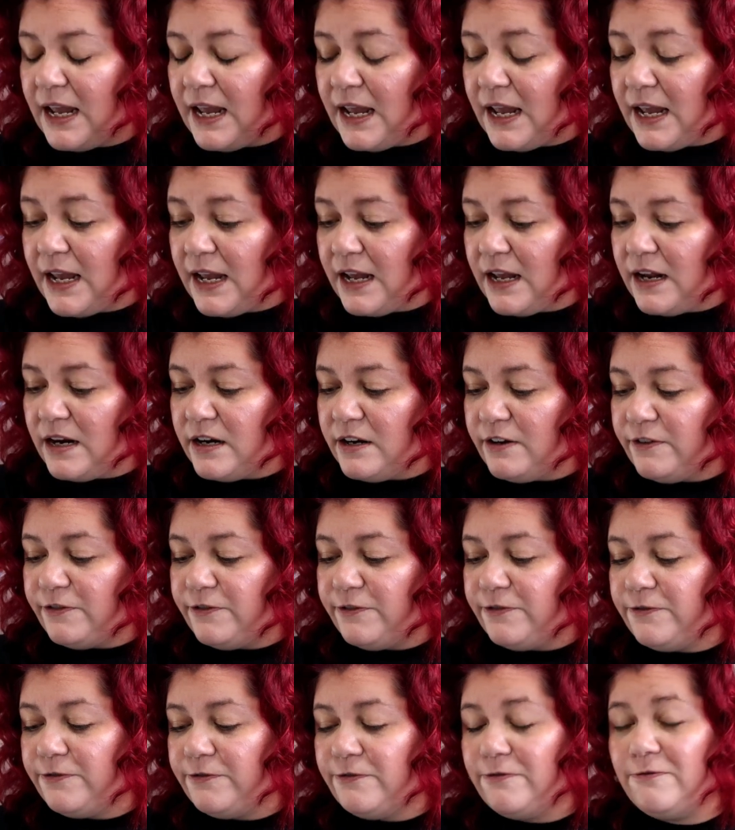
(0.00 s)
And
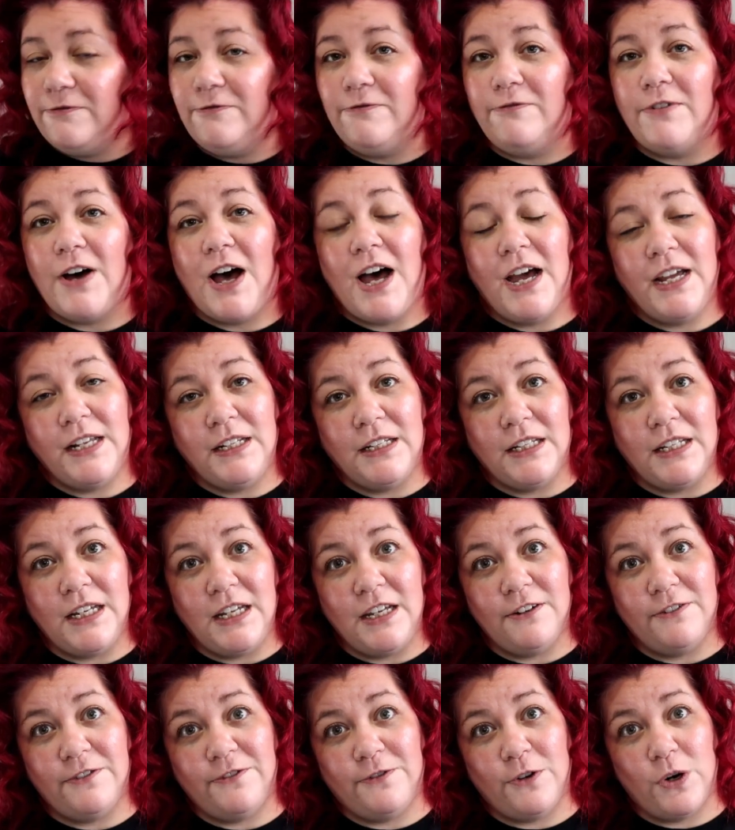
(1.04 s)

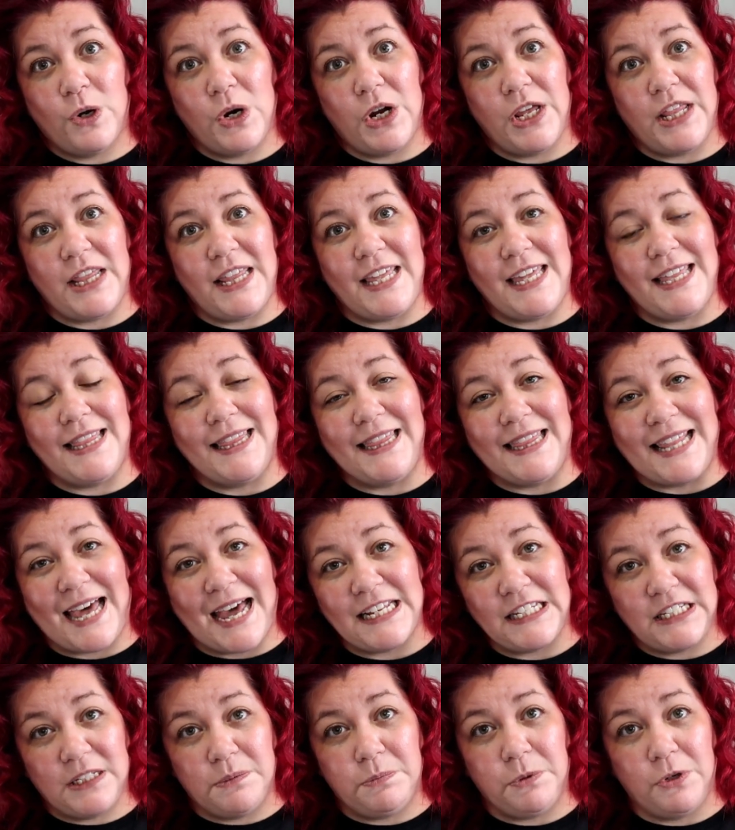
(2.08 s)
finally for the
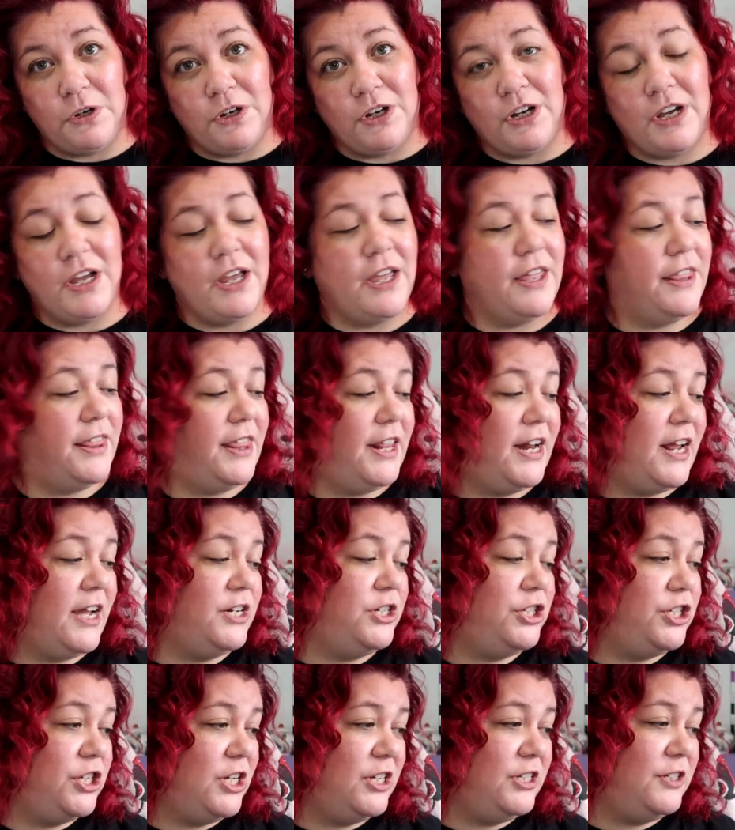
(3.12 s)
last book that
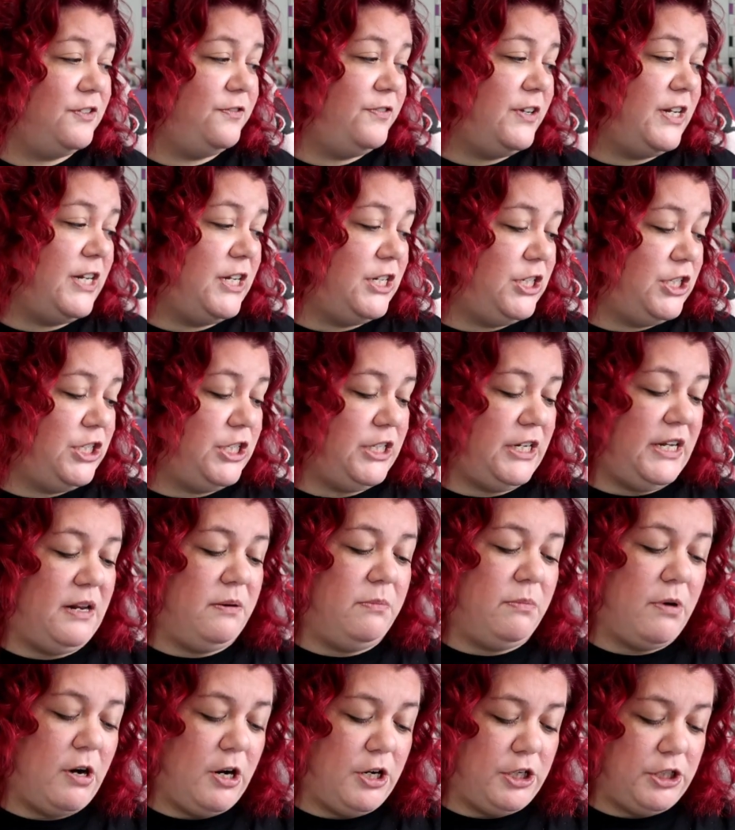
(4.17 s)
I just finished
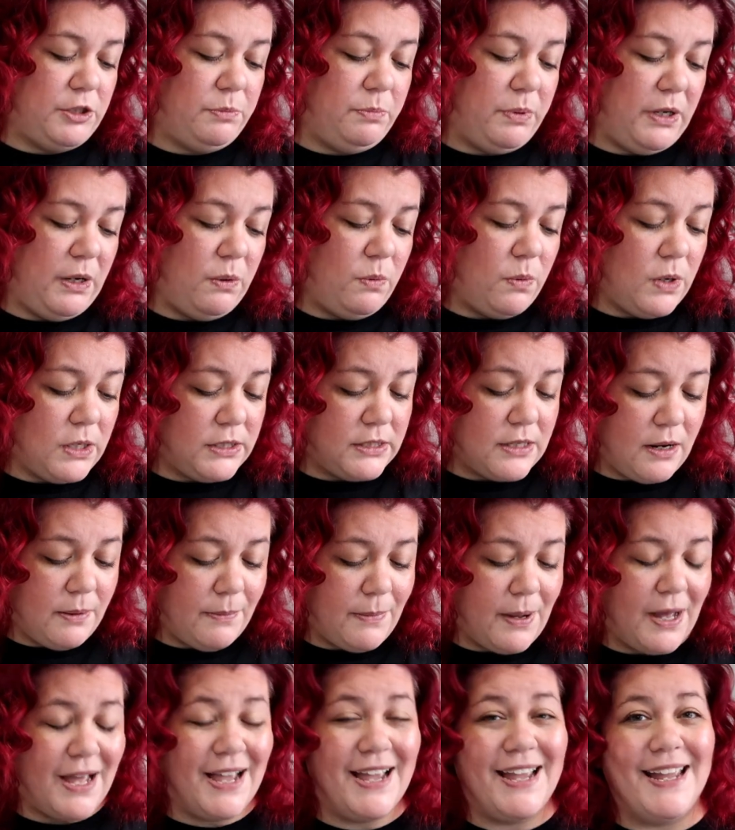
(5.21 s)
in March, but it was on
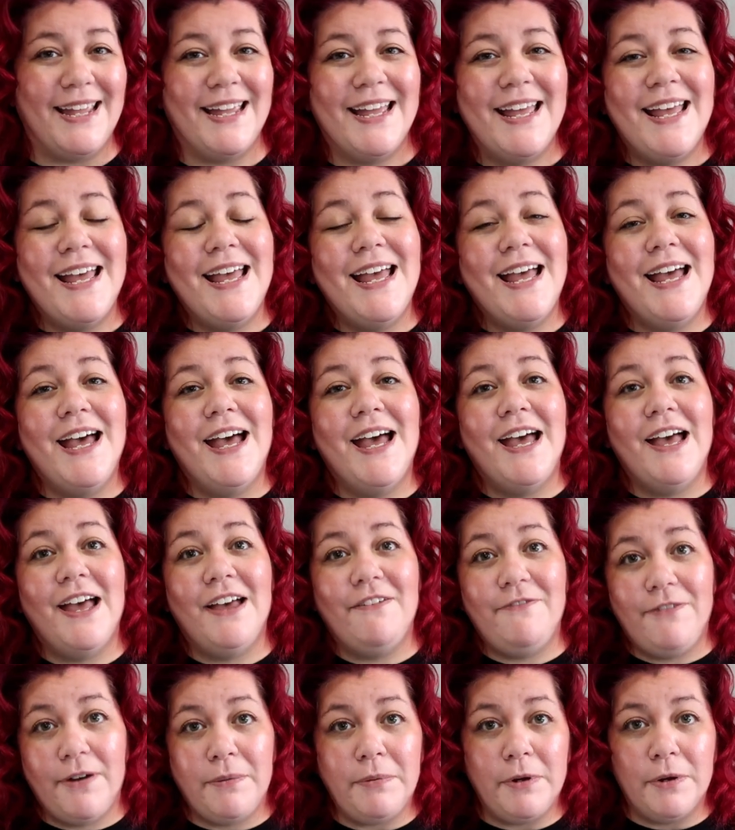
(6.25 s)
my
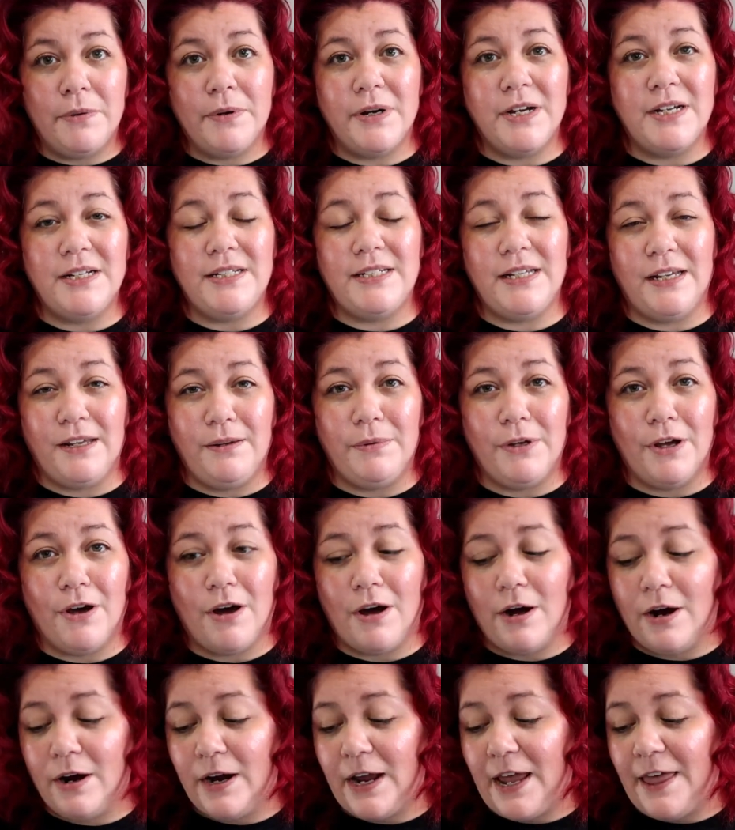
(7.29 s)
February
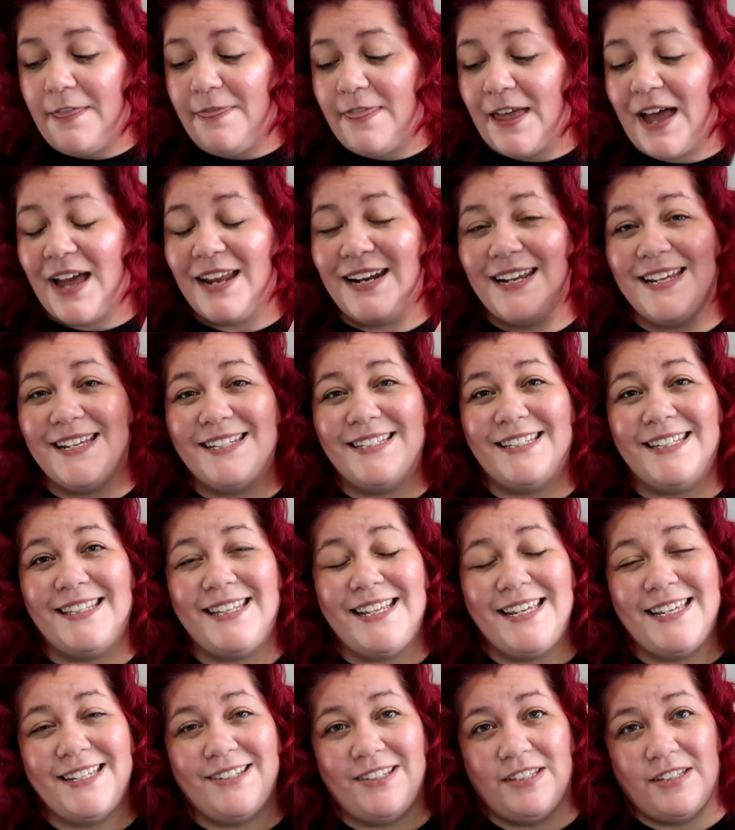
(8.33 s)
TBR, and that is
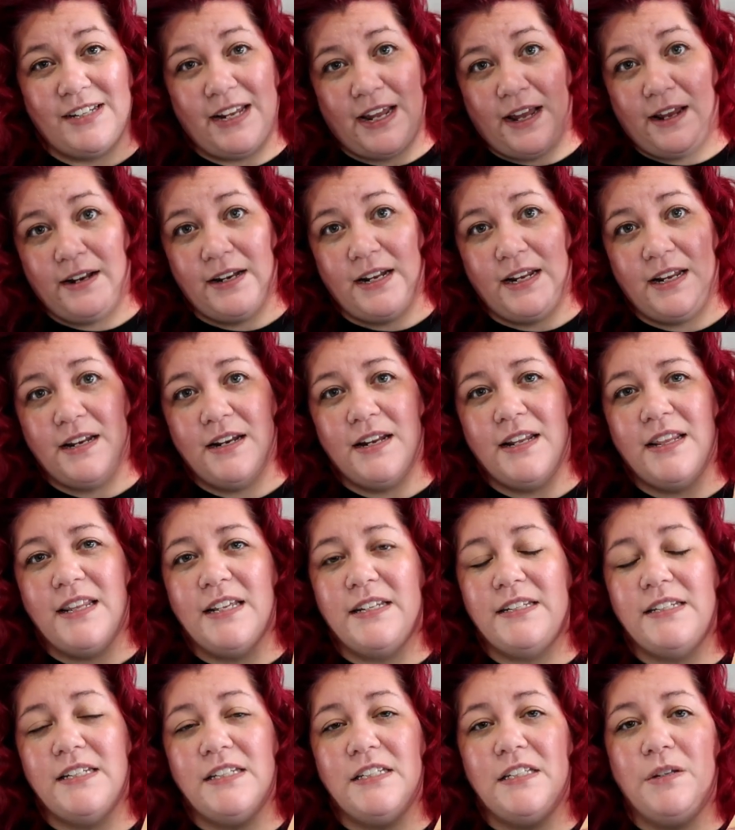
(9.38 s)
The Stand-In.
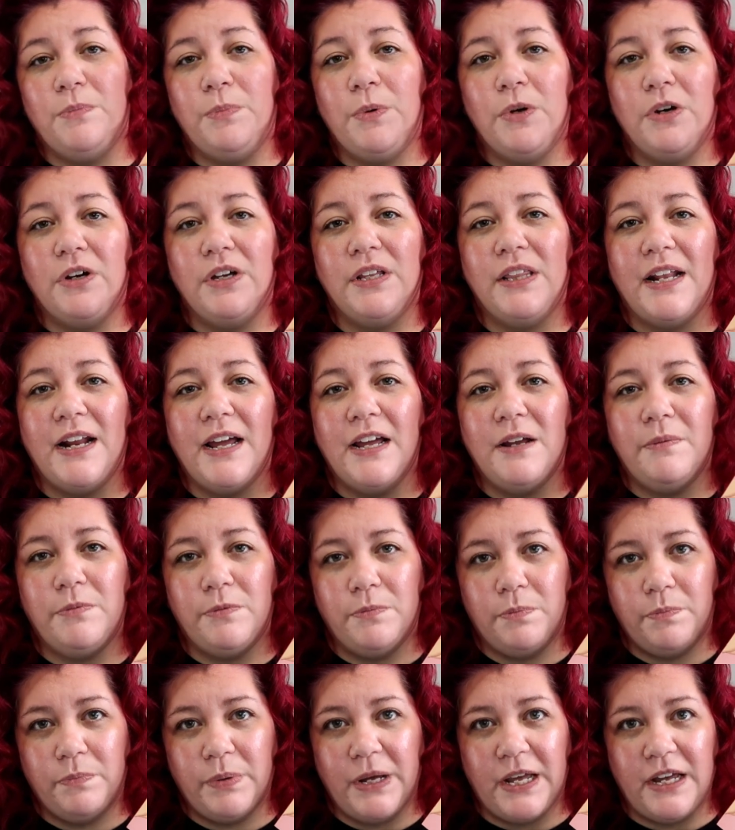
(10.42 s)
This is the book that I
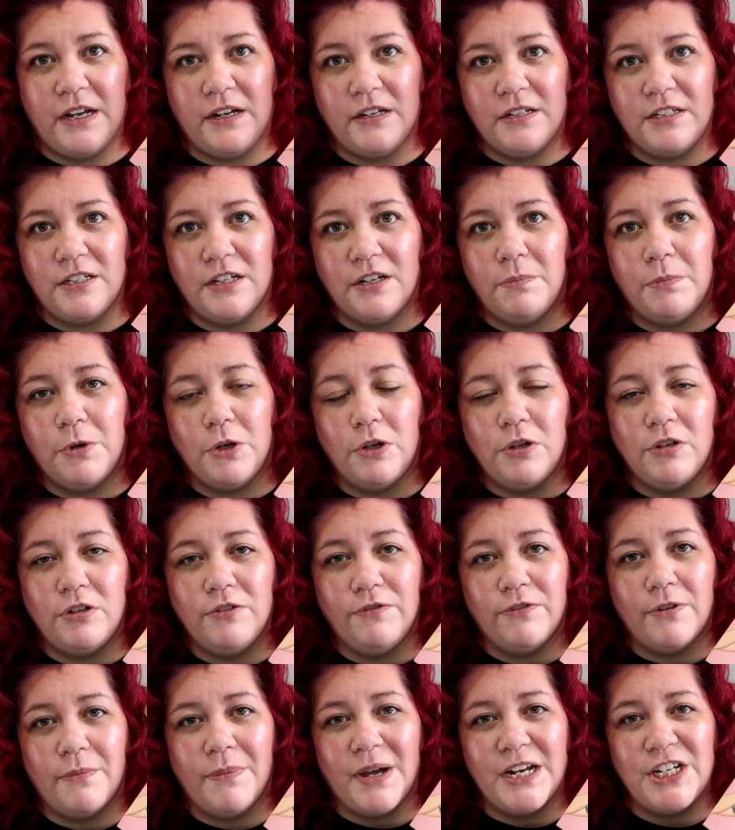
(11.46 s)
picked,
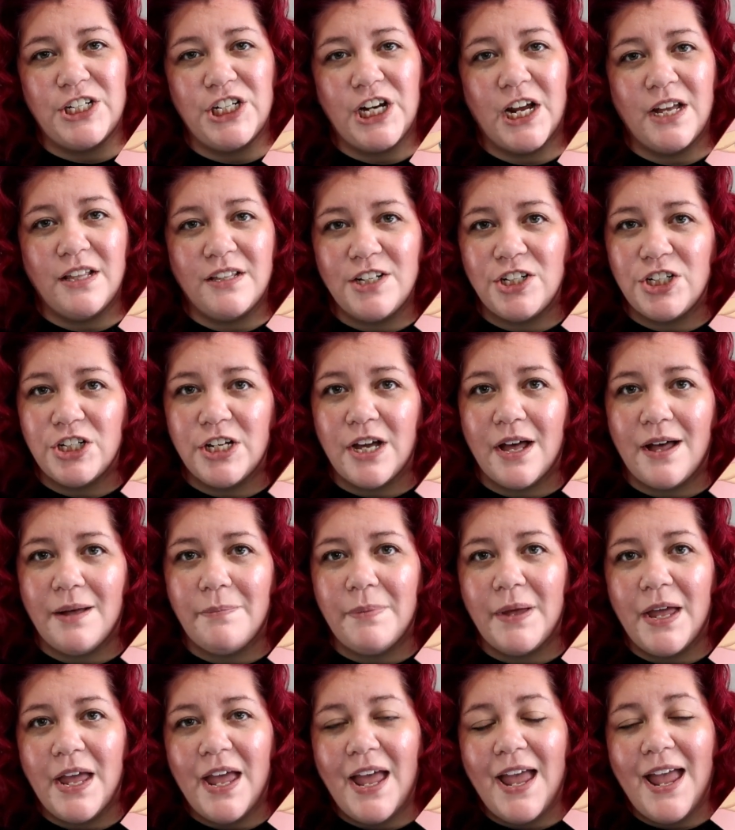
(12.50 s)
pulled from my challenge cup,